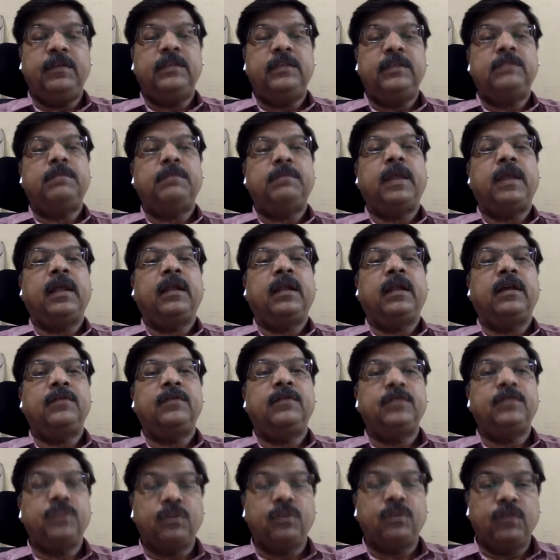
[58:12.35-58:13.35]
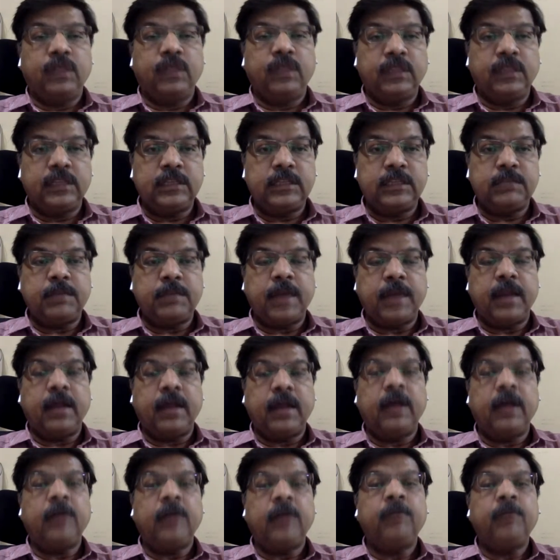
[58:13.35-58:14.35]
previous paragraphs, including this
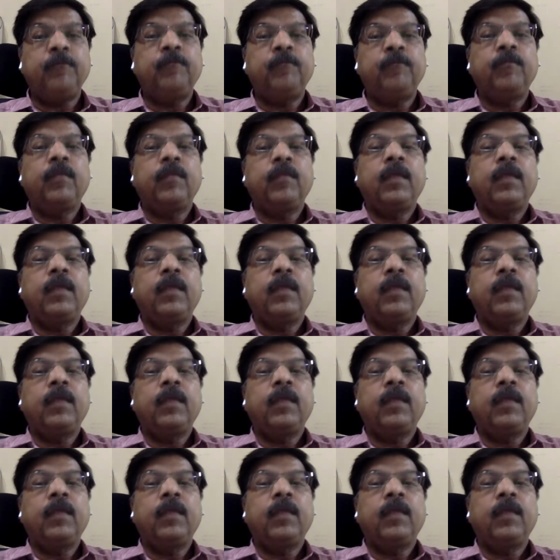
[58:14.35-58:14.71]
para,